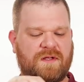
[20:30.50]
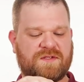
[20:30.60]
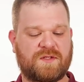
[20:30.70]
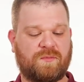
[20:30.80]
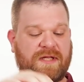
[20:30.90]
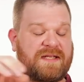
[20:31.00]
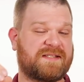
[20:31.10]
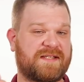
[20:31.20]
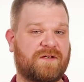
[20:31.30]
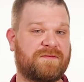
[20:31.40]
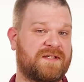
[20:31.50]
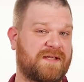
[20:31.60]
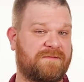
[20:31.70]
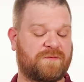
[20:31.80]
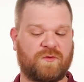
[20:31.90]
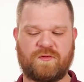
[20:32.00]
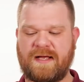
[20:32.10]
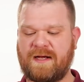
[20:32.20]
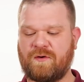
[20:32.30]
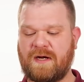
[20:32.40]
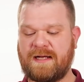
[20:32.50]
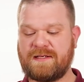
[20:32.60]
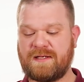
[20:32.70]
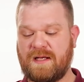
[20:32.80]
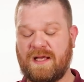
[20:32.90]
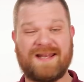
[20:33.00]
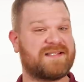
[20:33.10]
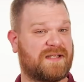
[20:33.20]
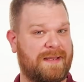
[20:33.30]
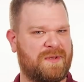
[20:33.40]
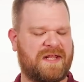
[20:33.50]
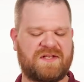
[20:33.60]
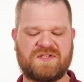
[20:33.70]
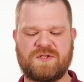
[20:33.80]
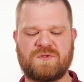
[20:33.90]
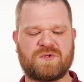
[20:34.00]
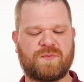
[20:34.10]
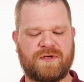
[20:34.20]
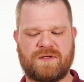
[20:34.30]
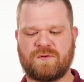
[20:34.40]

So the blade itself is a full flat grind, and it's laminated too, which is pretty